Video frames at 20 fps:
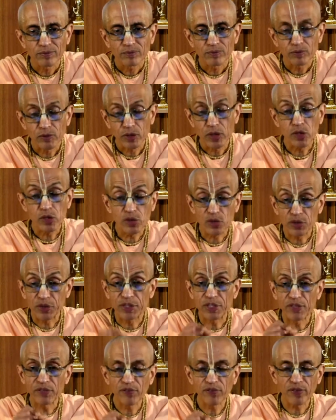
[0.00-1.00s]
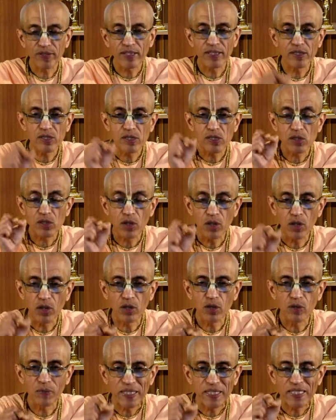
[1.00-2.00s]
This difference
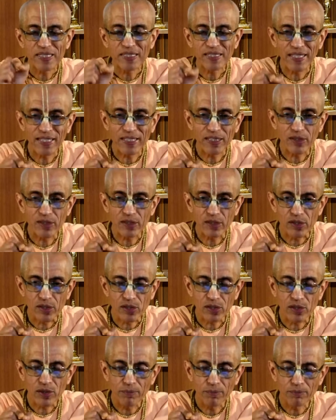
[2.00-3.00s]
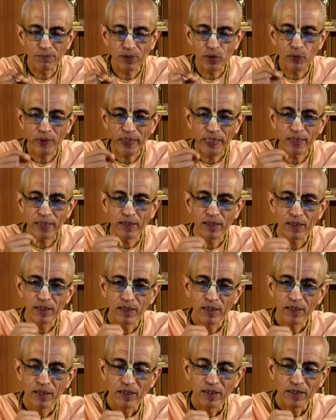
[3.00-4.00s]
always exists between
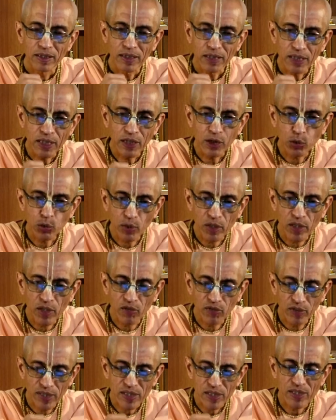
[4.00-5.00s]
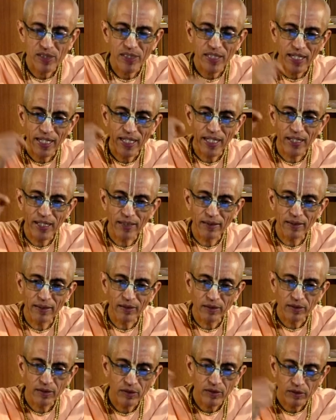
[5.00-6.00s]
each one of us
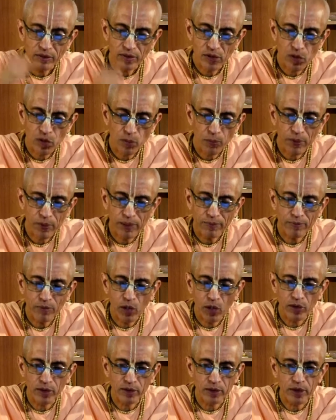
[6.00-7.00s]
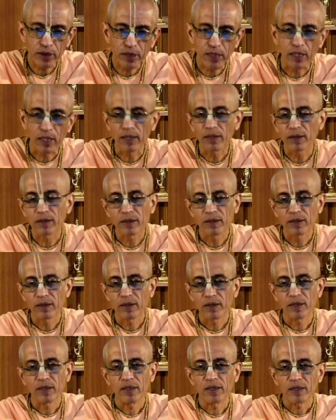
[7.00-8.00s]
and the Supreme Lord Krishna.
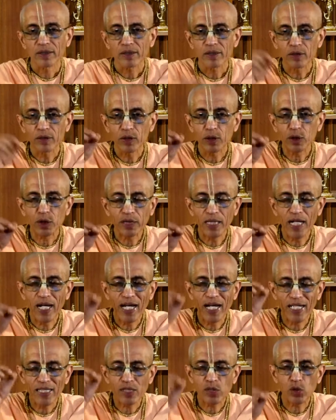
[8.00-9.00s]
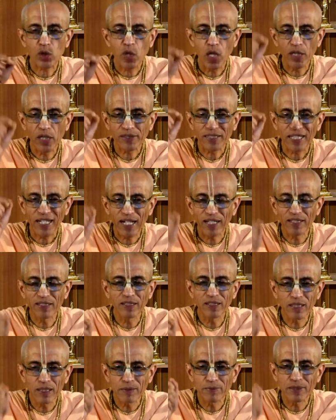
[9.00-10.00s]
Krishna has got
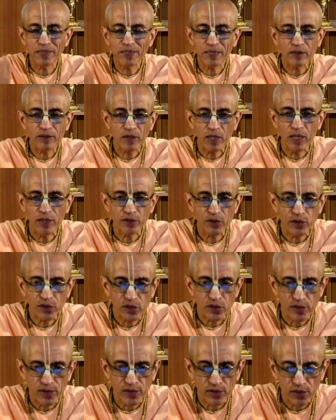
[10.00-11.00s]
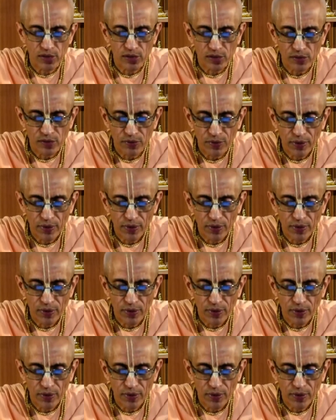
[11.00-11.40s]
unlimited consciousness.